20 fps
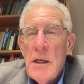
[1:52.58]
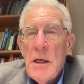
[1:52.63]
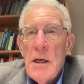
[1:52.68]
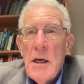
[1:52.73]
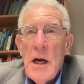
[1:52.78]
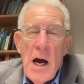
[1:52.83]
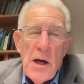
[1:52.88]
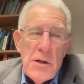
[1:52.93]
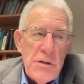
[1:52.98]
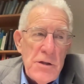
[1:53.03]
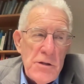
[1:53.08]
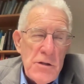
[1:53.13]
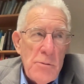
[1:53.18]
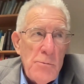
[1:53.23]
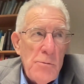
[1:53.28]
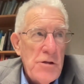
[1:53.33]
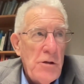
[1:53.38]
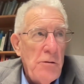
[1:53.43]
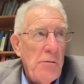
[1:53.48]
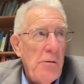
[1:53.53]
Oxygen
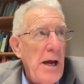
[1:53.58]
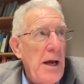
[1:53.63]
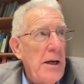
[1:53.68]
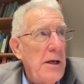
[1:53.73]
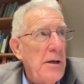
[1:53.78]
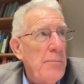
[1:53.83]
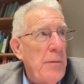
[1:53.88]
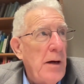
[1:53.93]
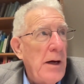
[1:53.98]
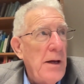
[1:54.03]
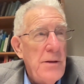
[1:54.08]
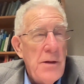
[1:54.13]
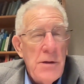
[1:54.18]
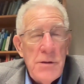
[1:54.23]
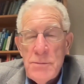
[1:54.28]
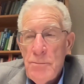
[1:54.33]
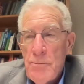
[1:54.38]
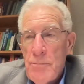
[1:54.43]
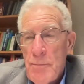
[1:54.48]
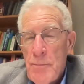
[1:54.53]
was created by these
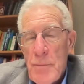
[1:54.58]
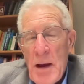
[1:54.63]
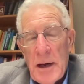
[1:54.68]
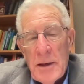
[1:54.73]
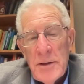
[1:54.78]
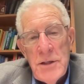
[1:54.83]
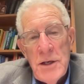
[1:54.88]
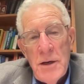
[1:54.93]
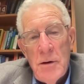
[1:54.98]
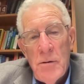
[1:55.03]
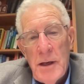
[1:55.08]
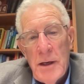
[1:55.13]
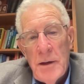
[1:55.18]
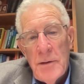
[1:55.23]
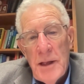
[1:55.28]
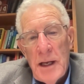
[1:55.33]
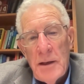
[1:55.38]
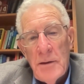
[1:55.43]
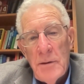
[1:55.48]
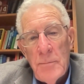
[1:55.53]
bacteria
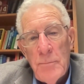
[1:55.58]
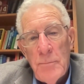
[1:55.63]
that